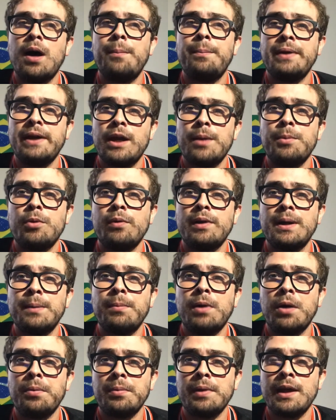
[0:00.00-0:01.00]
Pierre-Emerick
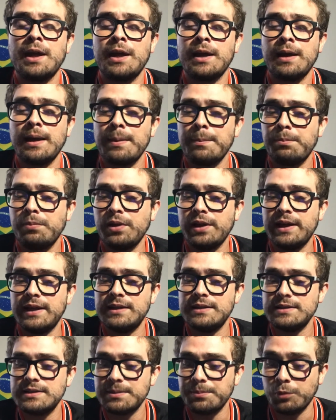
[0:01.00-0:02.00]
Aubameyang played
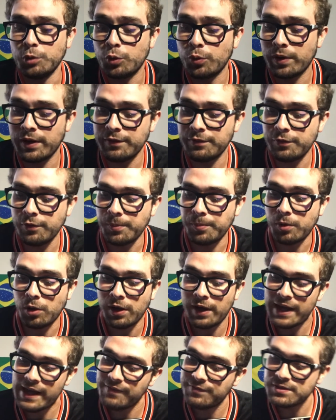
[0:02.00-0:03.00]
some great football. I
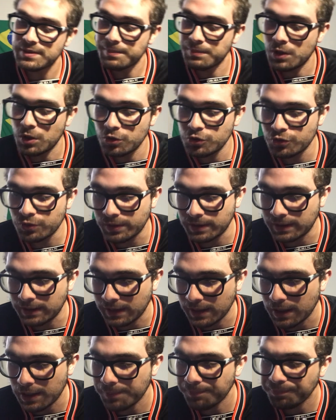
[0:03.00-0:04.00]
have some notes written
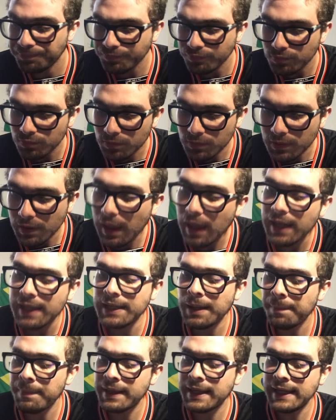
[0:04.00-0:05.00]
here. In
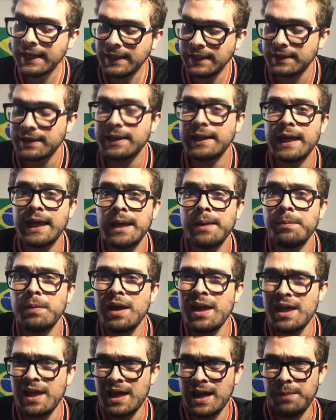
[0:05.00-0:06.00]
the beginning of the game,
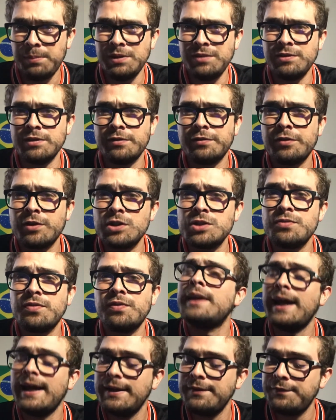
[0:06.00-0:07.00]
I believe in the first
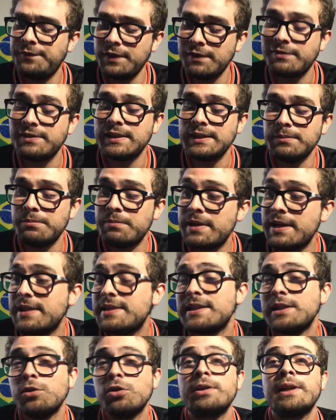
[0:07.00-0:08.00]
10-15 minutes,
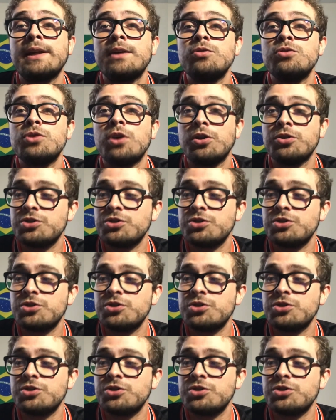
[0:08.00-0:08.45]
it looked like it was all